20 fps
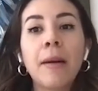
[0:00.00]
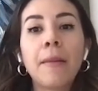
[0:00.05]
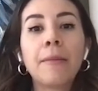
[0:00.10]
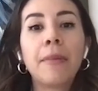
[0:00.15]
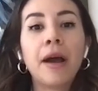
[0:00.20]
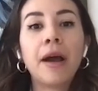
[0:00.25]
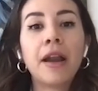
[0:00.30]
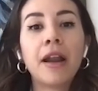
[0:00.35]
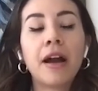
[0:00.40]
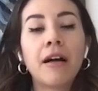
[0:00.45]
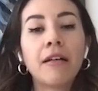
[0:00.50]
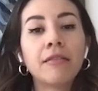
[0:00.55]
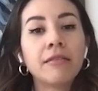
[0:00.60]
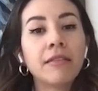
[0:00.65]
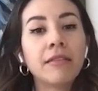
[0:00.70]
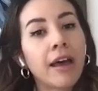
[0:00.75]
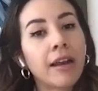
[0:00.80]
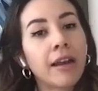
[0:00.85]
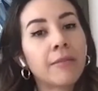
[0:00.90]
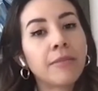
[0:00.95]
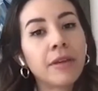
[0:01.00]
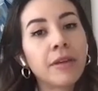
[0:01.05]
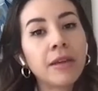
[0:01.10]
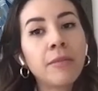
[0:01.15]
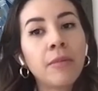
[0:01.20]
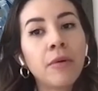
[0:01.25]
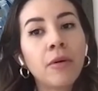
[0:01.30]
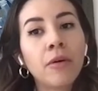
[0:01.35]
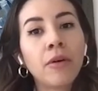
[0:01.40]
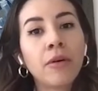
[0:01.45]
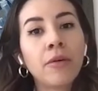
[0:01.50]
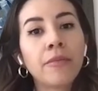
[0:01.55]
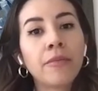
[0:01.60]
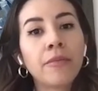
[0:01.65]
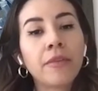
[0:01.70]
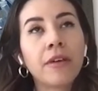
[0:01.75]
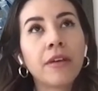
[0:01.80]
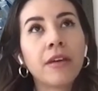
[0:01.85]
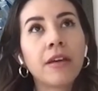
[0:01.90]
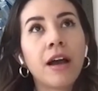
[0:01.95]
But a lot of people,
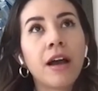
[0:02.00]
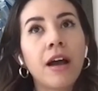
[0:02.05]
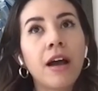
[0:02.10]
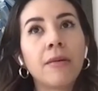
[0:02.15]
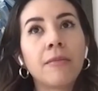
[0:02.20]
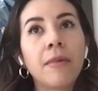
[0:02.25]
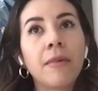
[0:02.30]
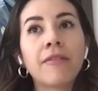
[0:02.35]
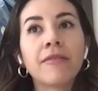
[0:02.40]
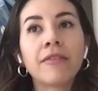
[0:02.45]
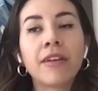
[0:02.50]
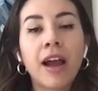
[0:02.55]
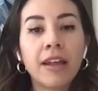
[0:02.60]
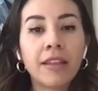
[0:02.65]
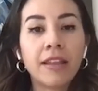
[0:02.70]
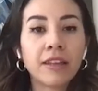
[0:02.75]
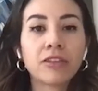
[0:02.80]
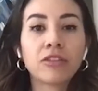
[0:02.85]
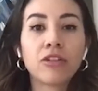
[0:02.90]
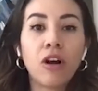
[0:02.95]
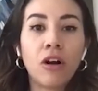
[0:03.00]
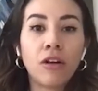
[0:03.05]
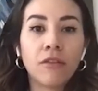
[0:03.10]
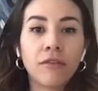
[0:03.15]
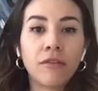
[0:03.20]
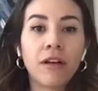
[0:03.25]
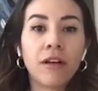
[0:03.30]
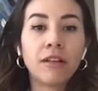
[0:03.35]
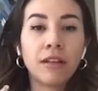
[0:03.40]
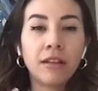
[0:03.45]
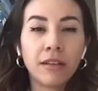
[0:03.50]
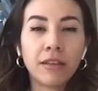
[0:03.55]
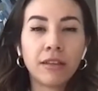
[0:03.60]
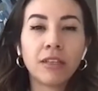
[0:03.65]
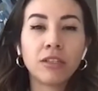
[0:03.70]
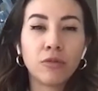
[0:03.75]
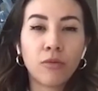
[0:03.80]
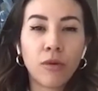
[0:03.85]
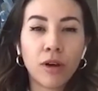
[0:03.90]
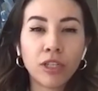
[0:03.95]
I've gotten
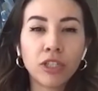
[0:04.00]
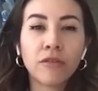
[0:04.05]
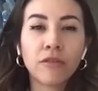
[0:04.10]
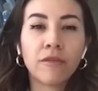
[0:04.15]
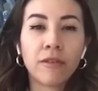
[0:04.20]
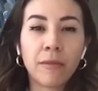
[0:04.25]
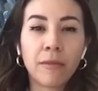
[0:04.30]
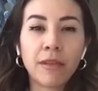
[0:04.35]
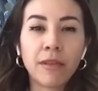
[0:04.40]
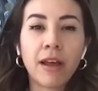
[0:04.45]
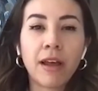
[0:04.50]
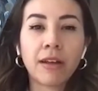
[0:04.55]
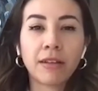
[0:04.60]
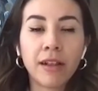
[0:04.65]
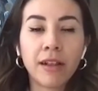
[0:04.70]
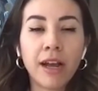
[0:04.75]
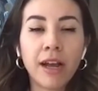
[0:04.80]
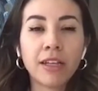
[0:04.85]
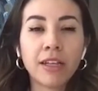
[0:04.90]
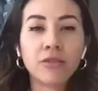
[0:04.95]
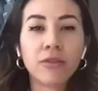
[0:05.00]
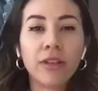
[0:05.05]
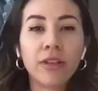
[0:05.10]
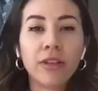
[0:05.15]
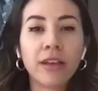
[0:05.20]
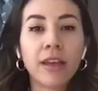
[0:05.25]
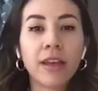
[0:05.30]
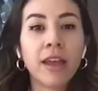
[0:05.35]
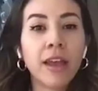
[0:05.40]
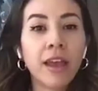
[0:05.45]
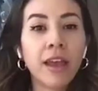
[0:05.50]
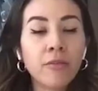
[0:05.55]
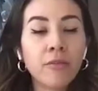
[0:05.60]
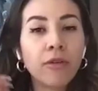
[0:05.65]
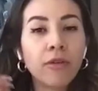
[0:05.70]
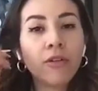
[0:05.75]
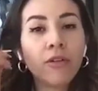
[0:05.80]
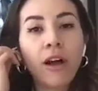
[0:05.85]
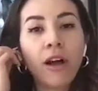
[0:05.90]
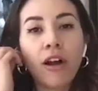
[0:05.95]
this question from a lot of clients who are like, hey,
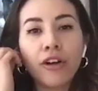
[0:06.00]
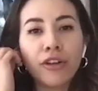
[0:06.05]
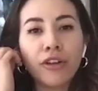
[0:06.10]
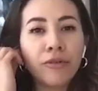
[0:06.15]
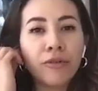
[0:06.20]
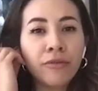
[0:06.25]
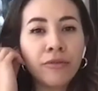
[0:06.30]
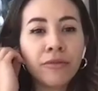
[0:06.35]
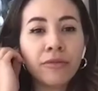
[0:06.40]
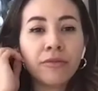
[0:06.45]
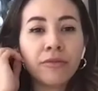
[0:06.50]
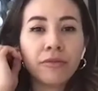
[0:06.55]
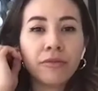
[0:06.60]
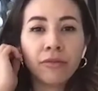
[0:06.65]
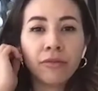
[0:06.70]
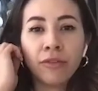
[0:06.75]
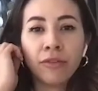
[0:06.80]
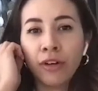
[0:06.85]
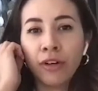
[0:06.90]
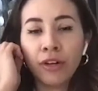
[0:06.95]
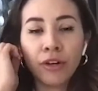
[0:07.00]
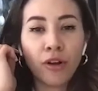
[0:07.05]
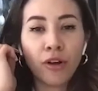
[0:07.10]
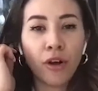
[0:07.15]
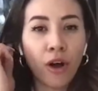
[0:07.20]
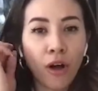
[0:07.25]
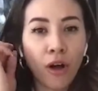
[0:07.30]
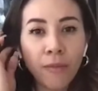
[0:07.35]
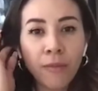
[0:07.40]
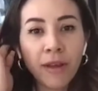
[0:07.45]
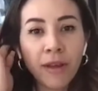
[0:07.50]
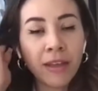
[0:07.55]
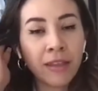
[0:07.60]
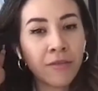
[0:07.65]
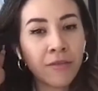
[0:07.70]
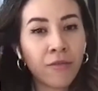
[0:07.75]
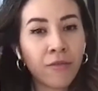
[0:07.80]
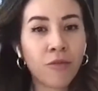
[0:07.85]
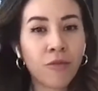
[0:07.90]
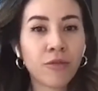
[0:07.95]
well, are you going to call me in
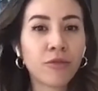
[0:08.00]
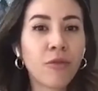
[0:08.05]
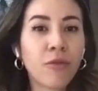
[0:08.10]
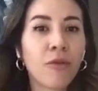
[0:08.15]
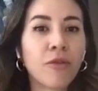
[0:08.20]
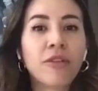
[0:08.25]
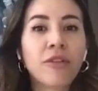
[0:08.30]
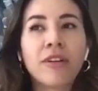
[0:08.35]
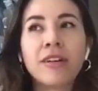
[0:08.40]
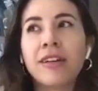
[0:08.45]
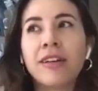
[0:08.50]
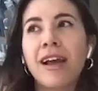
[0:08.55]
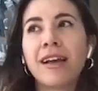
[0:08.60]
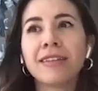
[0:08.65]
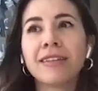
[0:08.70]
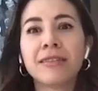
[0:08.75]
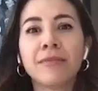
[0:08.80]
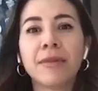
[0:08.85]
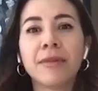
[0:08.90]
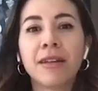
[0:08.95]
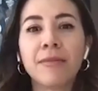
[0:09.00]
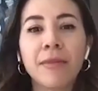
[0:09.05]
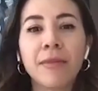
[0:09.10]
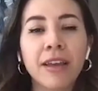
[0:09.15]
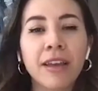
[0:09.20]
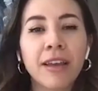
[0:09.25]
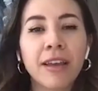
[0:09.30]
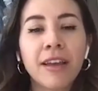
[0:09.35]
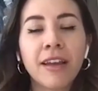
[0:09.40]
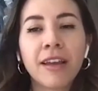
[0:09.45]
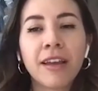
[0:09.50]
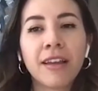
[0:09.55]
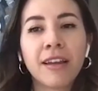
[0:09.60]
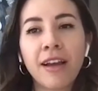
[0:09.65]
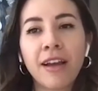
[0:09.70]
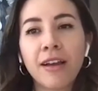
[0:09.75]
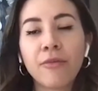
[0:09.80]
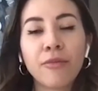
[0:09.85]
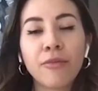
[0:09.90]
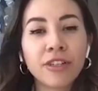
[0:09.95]
the fourth quarter and ask me? And I'm like,
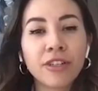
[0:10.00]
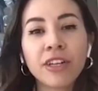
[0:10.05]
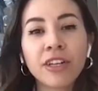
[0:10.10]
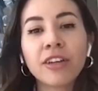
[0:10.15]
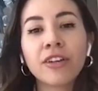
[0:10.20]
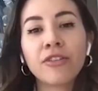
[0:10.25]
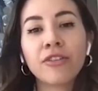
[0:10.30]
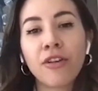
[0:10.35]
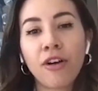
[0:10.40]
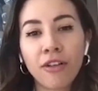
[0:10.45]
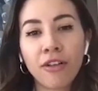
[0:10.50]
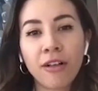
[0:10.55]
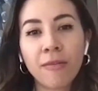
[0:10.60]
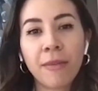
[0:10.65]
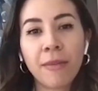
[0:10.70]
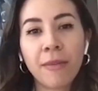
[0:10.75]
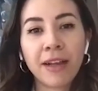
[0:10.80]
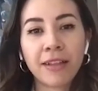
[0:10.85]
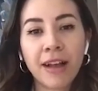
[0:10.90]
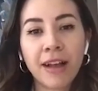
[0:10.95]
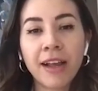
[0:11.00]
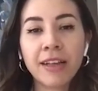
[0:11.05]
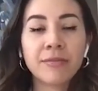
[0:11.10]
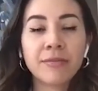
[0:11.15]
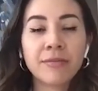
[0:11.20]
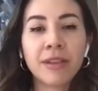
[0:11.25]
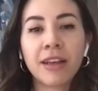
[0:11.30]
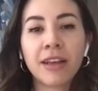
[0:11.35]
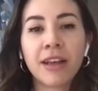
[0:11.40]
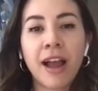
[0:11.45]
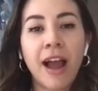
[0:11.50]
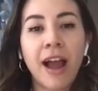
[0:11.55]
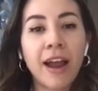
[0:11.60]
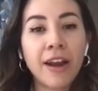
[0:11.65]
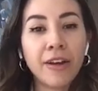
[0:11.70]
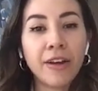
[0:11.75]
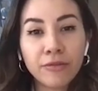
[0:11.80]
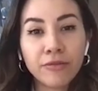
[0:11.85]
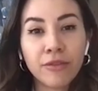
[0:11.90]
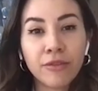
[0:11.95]
I wish I could call all my clients, but like, I
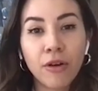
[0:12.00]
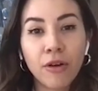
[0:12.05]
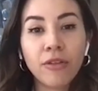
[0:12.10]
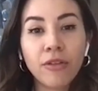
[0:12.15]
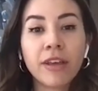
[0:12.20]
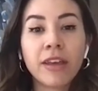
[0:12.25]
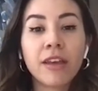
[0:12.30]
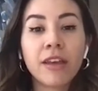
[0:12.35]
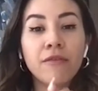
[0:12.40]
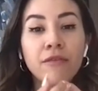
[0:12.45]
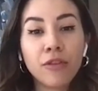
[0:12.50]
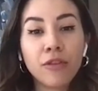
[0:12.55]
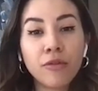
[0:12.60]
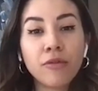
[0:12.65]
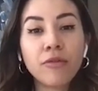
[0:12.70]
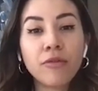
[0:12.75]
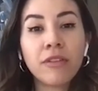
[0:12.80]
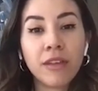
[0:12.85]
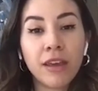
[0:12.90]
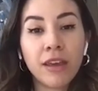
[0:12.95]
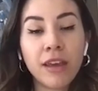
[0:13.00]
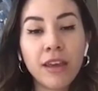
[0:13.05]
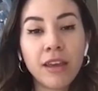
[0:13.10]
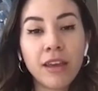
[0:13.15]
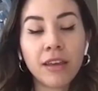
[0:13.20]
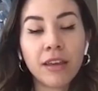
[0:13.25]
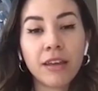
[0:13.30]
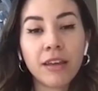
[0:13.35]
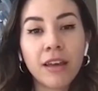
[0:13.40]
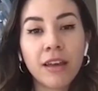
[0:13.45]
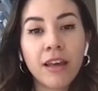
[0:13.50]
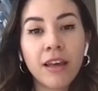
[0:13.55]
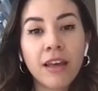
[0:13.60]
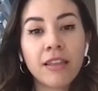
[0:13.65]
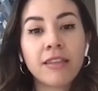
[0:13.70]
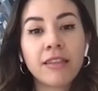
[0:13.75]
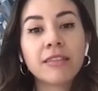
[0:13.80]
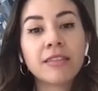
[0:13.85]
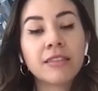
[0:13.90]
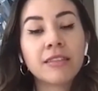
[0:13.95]
don't know. Like, if you think
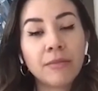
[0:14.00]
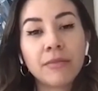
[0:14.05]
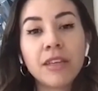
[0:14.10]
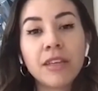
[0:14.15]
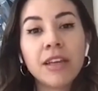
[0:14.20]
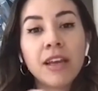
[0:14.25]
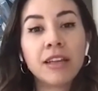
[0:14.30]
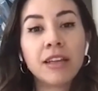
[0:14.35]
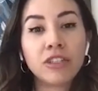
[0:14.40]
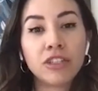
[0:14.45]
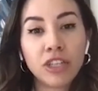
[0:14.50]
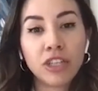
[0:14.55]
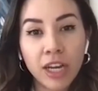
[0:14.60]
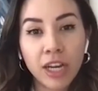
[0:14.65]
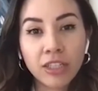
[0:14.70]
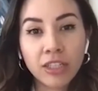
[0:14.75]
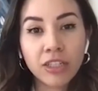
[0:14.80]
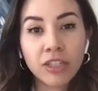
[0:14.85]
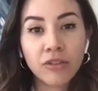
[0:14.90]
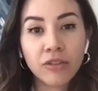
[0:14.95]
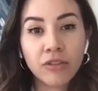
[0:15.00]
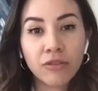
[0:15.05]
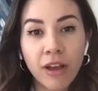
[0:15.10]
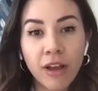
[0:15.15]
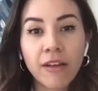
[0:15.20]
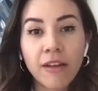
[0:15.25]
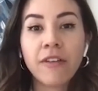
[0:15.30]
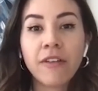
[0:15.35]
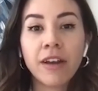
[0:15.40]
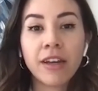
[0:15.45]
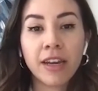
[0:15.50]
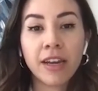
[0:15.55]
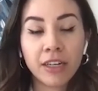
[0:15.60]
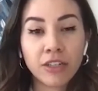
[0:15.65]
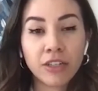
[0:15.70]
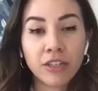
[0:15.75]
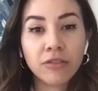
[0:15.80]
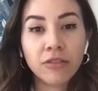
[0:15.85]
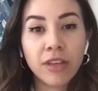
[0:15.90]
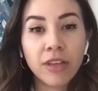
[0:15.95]
that something has changed in your life
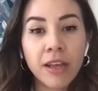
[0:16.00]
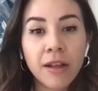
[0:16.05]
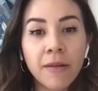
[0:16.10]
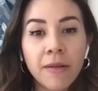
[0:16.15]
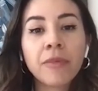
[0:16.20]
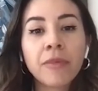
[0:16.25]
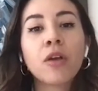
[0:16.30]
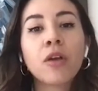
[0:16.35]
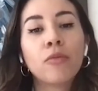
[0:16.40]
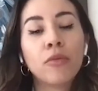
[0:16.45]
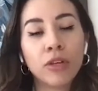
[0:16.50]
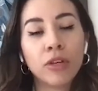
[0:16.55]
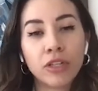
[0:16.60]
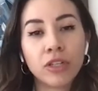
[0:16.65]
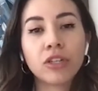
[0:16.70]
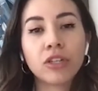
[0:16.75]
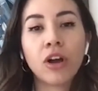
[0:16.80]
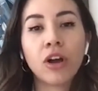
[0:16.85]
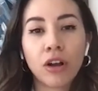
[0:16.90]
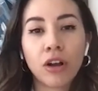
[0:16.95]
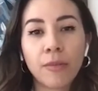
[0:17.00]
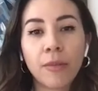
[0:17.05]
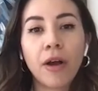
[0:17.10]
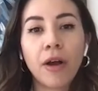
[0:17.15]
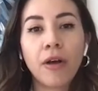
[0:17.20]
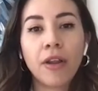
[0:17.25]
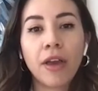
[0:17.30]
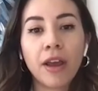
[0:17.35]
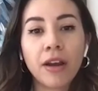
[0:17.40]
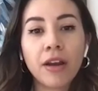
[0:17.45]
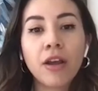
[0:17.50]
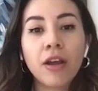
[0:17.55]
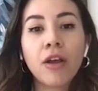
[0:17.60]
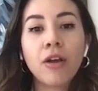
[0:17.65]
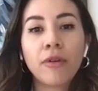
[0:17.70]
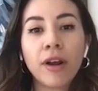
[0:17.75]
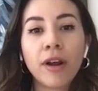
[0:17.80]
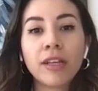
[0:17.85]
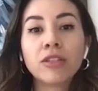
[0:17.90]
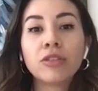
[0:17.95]
financially, we should talk about it,
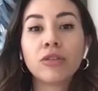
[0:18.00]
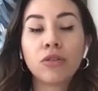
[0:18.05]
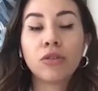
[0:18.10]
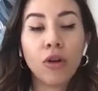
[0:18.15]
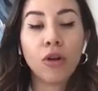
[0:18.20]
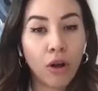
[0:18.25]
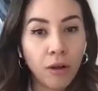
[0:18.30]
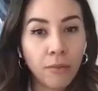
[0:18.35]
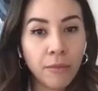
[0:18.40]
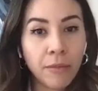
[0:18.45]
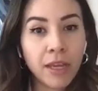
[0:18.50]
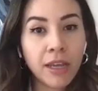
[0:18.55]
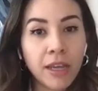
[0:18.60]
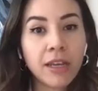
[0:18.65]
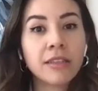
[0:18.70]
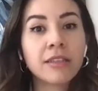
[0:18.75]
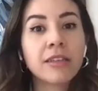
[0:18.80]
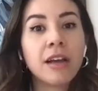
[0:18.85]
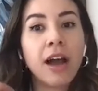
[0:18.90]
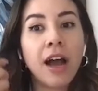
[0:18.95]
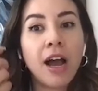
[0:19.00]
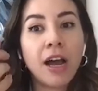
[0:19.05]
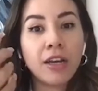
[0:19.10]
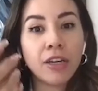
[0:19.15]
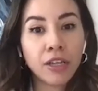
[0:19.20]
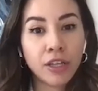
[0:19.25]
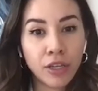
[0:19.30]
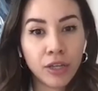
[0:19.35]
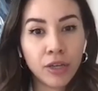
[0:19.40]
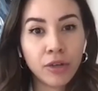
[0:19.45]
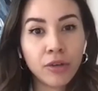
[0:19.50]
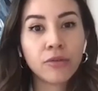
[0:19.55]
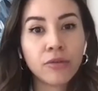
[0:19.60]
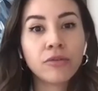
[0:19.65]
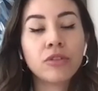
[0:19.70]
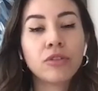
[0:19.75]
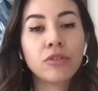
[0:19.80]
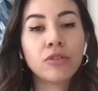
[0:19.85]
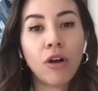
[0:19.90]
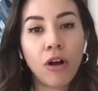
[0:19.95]
right? So call me. It's on you
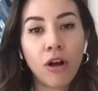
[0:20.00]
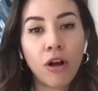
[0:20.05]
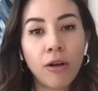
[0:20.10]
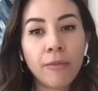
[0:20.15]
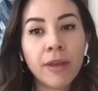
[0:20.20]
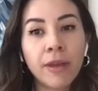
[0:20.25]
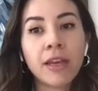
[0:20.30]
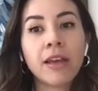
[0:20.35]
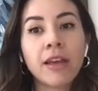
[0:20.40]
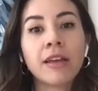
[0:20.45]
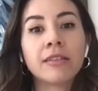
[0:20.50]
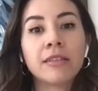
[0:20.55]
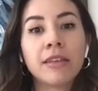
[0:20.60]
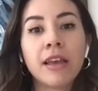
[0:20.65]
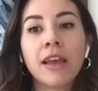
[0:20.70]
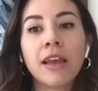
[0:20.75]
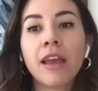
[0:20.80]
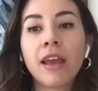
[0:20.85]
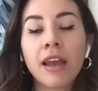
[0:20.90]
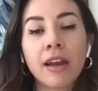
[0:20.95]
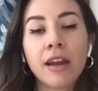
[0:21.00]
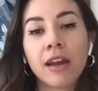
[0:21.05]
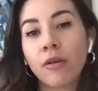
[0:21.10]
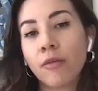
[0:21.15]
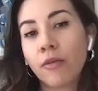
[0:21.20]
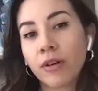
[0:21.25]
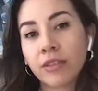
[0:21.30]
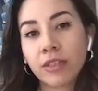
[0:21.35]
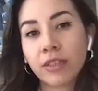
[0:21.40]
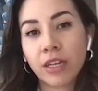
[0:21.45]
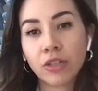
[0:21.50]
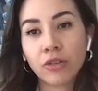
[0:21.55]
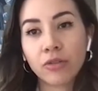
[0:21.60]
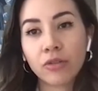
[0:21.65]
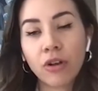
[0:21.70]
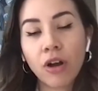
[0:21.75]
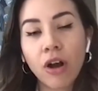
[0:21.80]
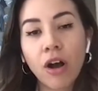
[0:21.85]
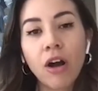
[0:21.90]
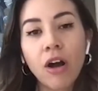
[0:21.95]
to call me and say, hey, and I want to schedule
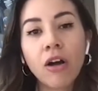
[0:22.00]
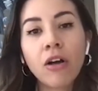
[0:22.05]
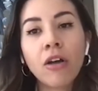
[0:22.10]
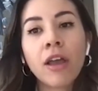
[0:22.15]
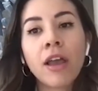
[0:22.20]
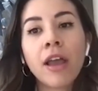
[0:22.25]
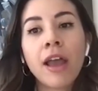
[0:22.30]
a call.